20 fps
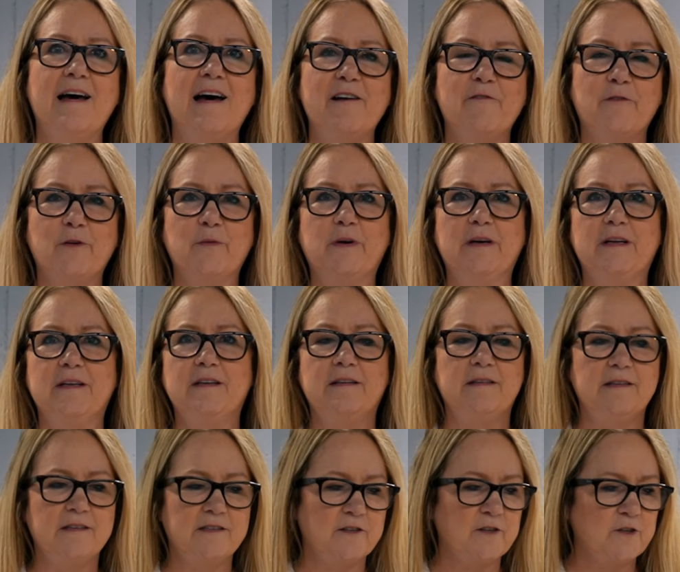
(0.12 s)
Hi everyone,
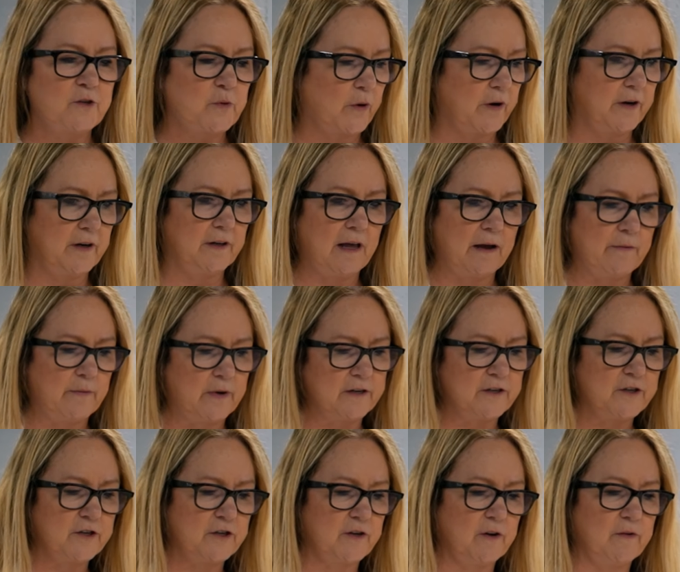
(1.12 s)
in this tutorial I want
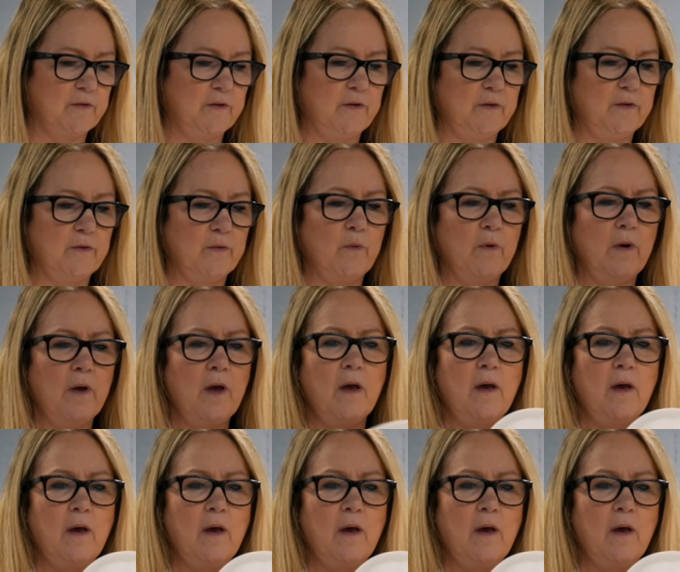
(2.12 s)
to show you